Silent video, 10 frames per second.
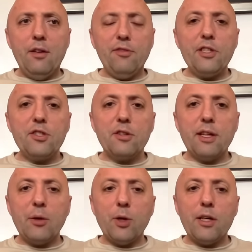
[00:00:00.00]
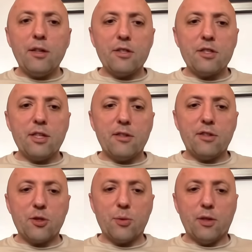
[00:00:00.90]
if Leeds are in any way going to stay in
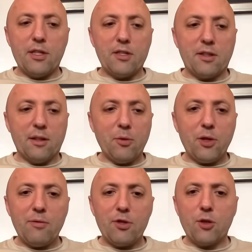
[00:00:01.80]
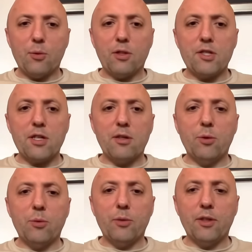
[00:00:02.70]
touch with Leicester, and I'm not even sure we can say at
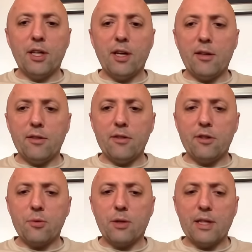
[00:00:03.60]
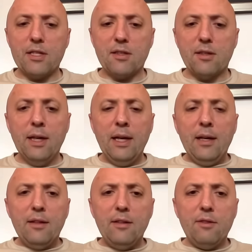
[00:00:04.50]
the moment that they are in touch with Leicester,
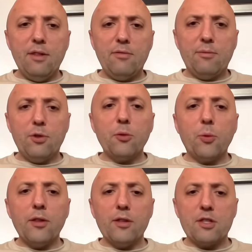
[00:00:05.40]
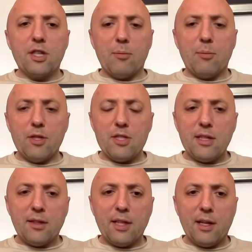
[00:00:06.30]
they've got to win this game. They
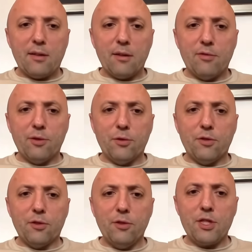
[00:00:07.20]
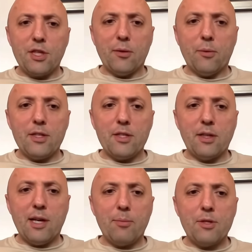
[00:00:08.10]
certainly can't afford to lose it. Otherwise,
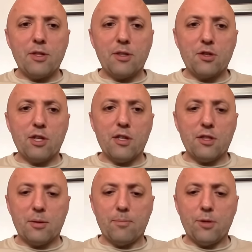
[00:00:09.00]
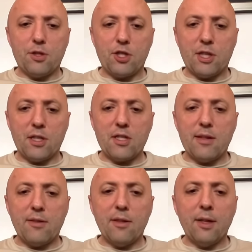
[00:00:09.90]
the gap is going to stretch to such an
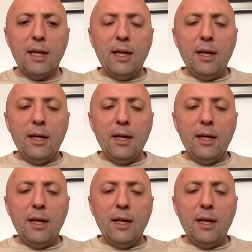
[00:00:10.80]
extent that,